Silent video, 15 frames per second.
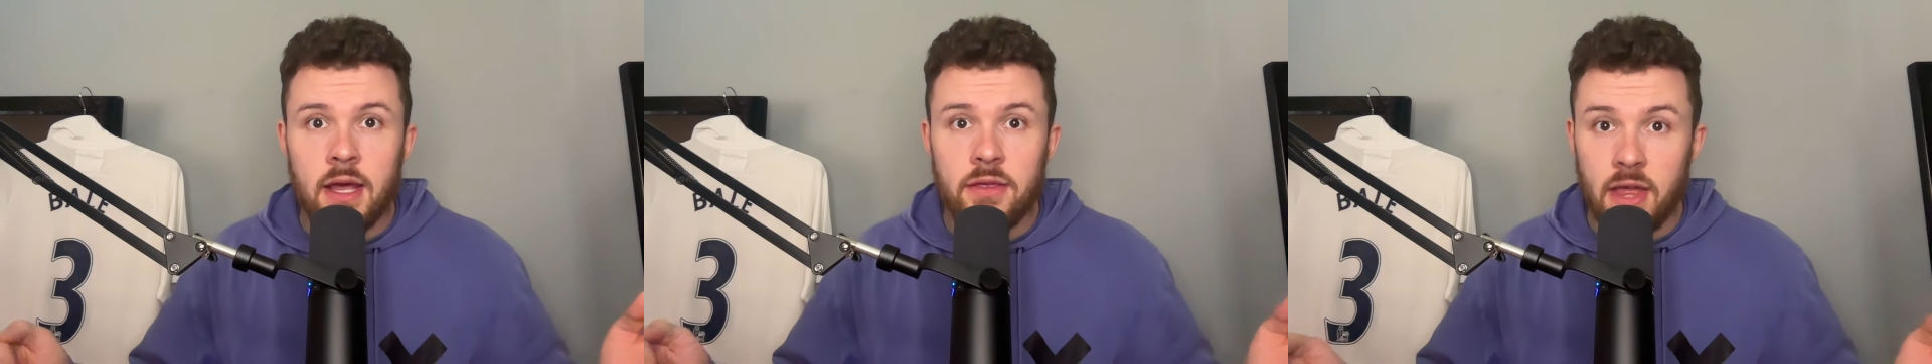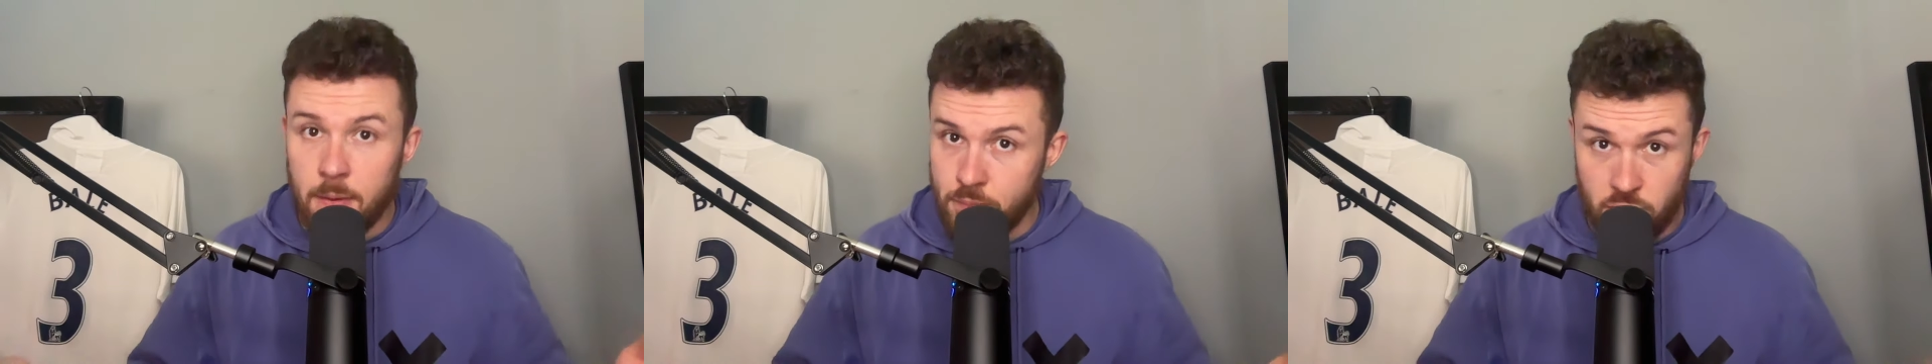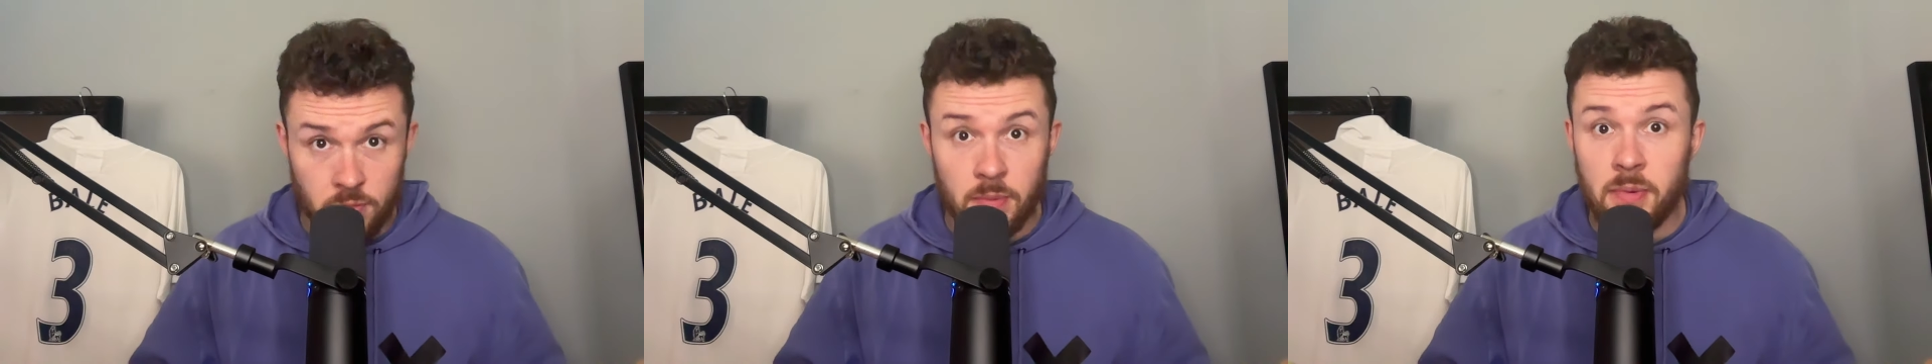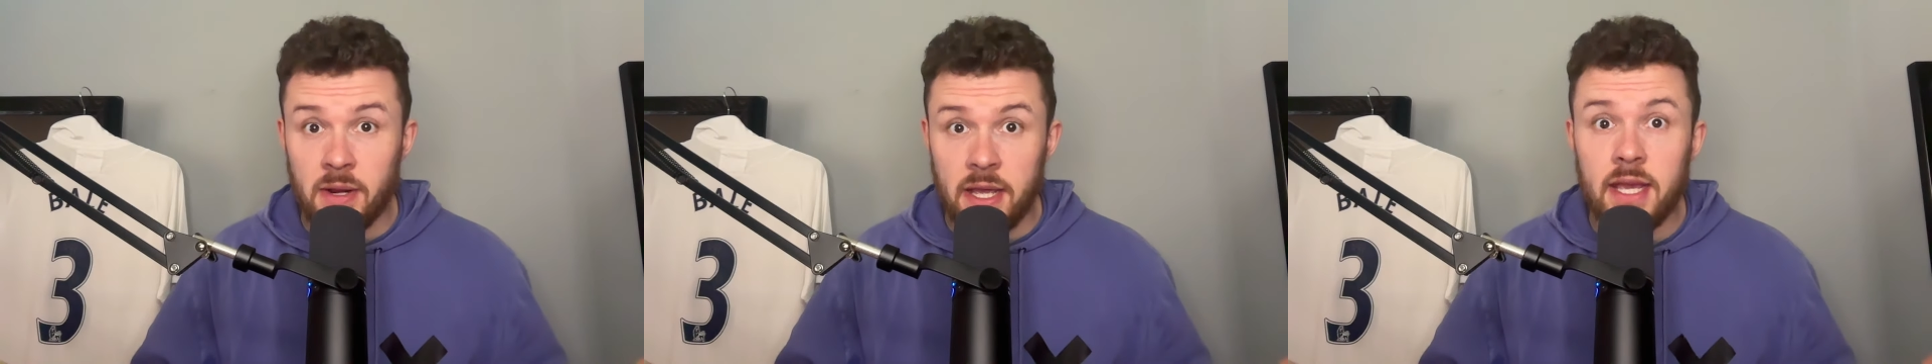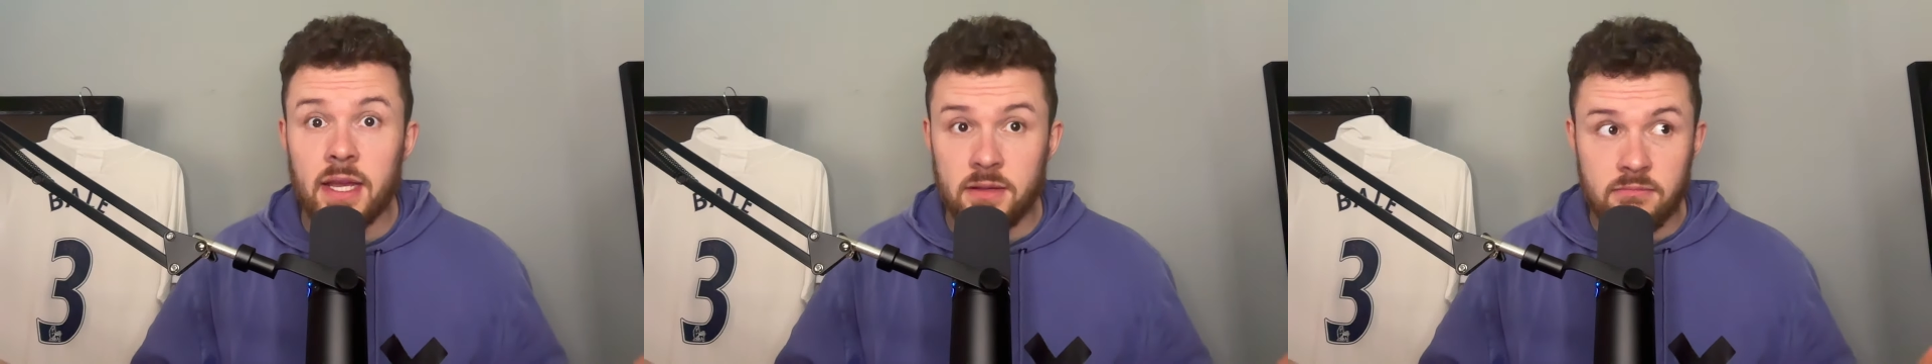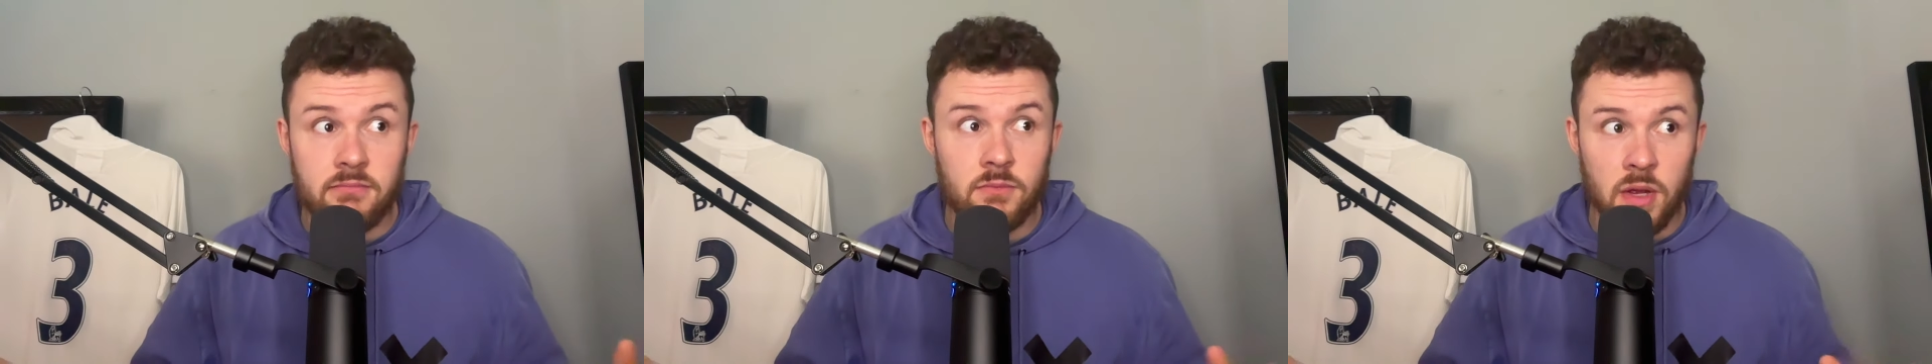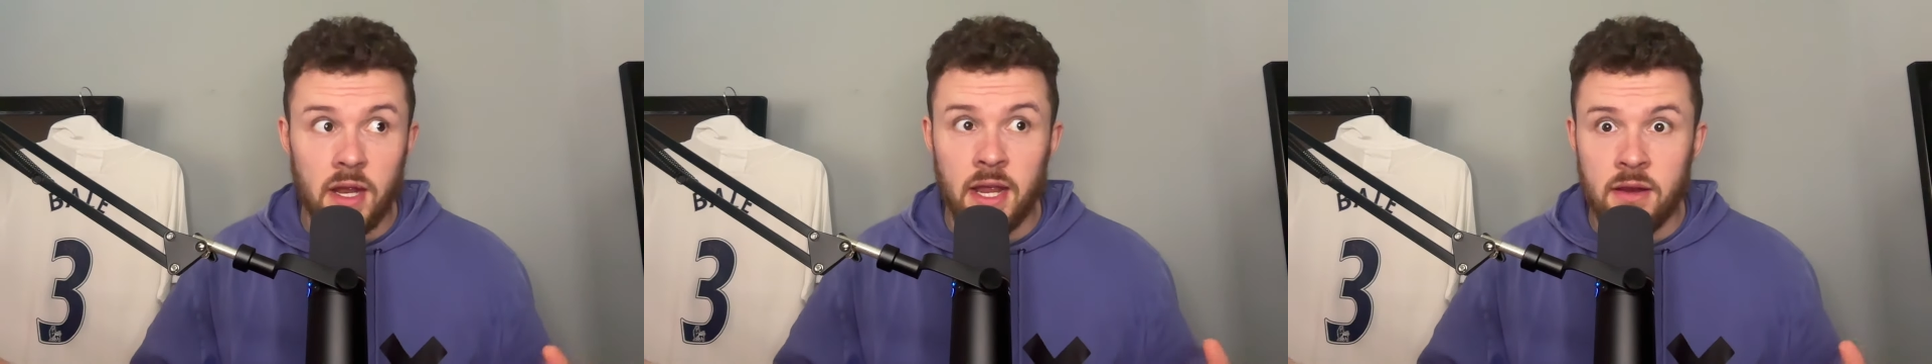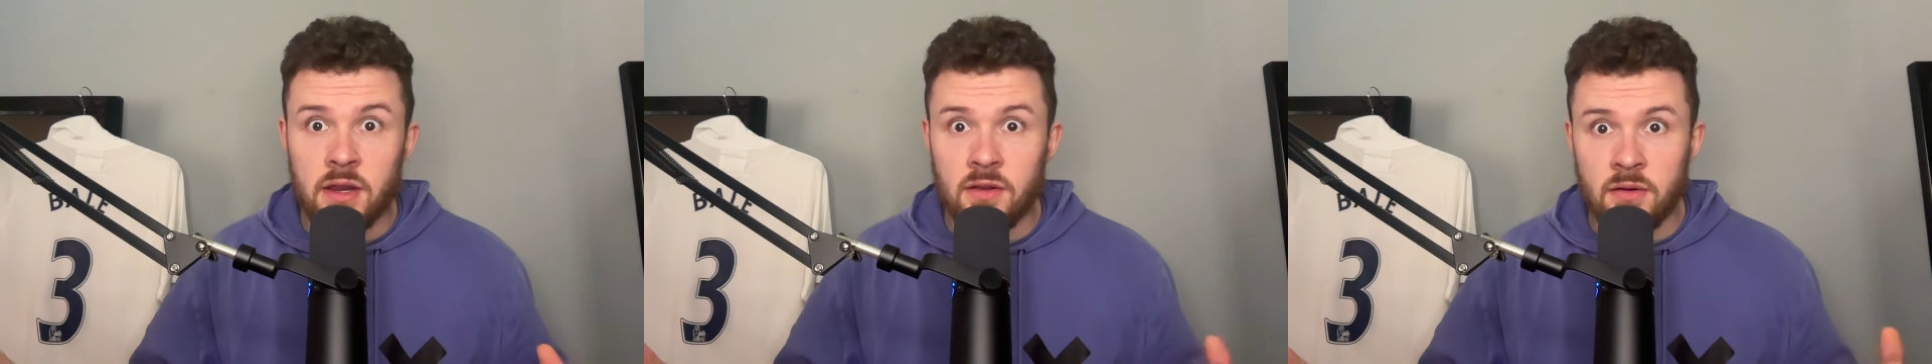They're probably a
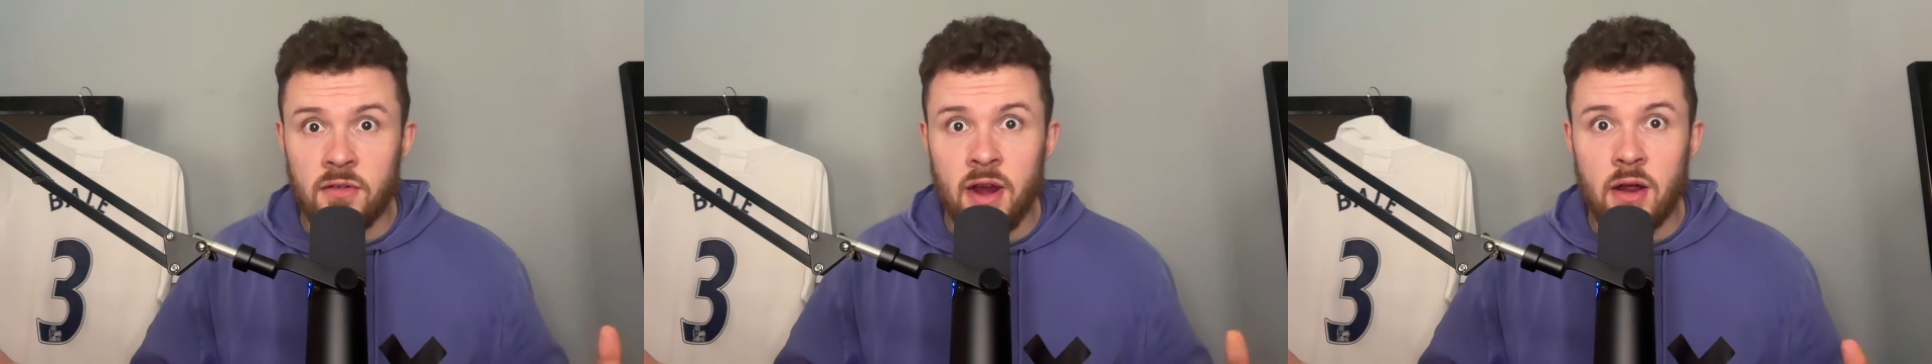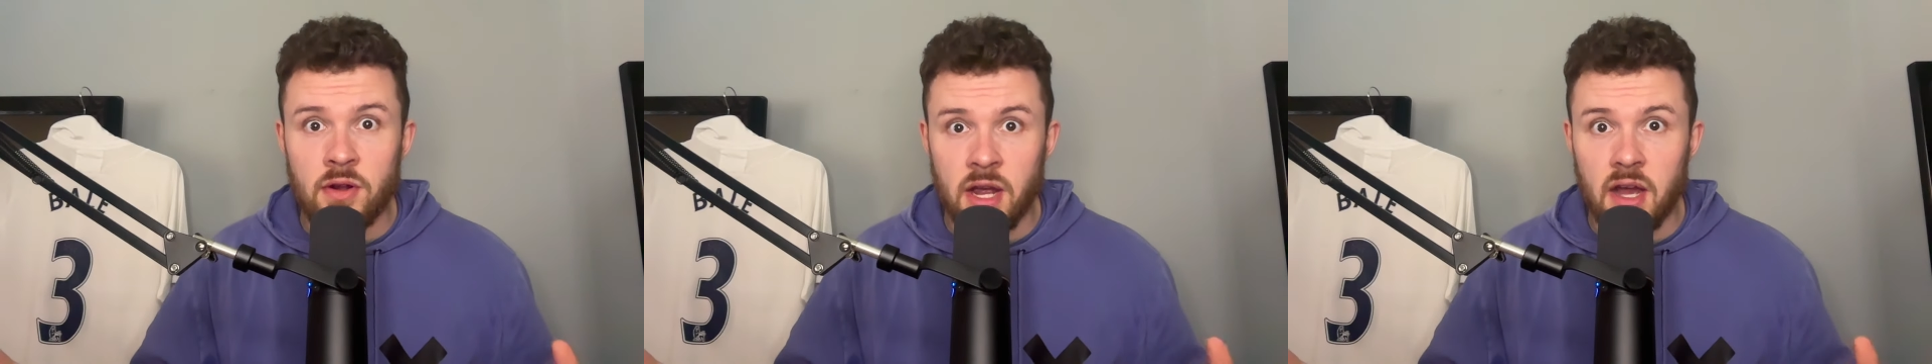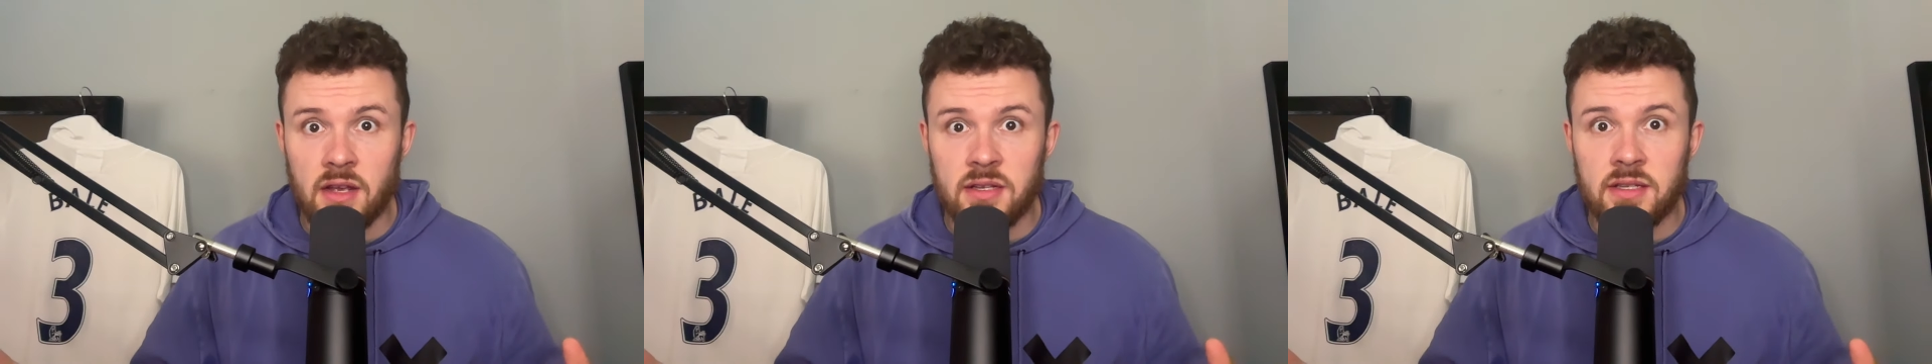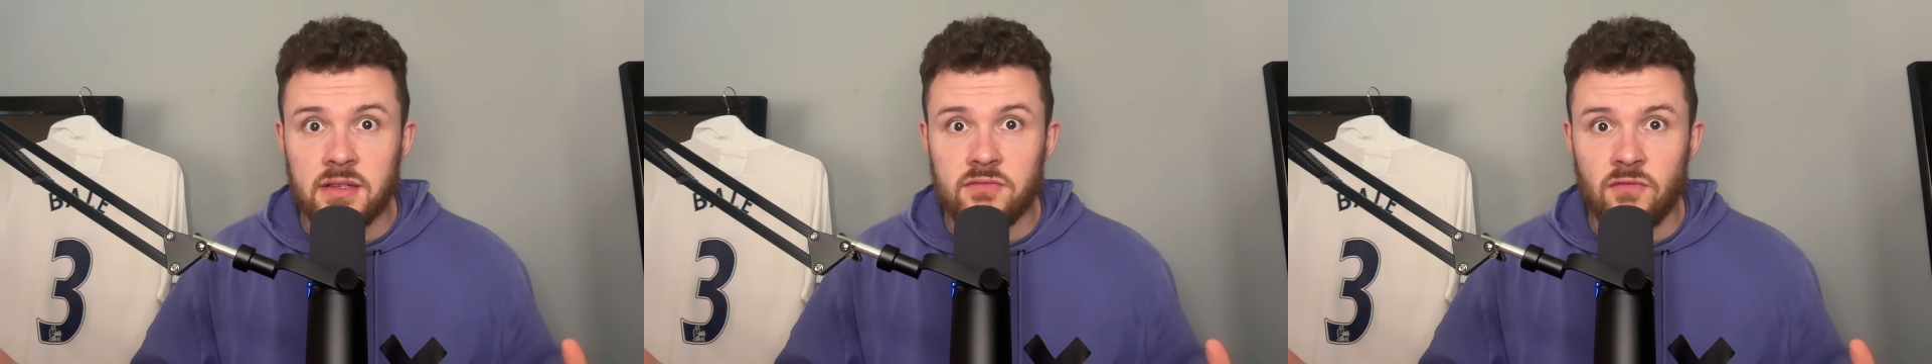in and around us